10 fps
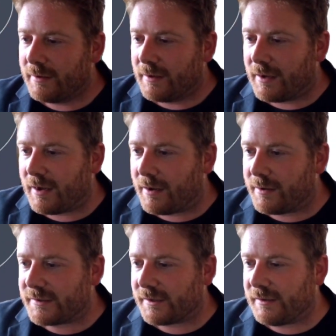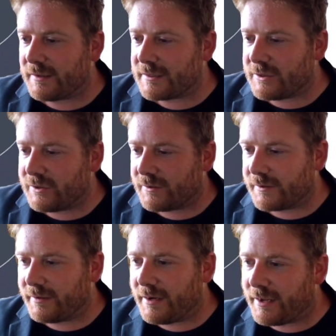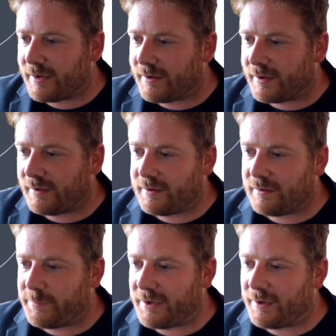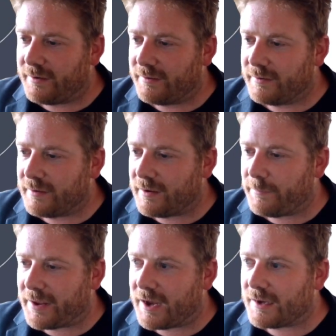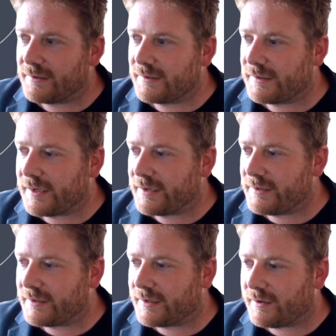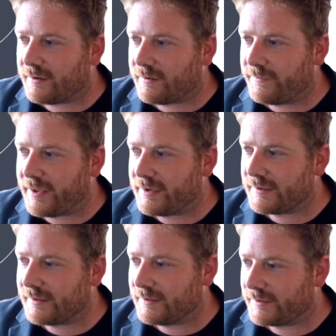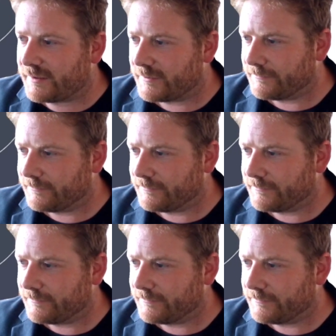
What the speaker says: So let's talk then a little bit about Center of Excellence.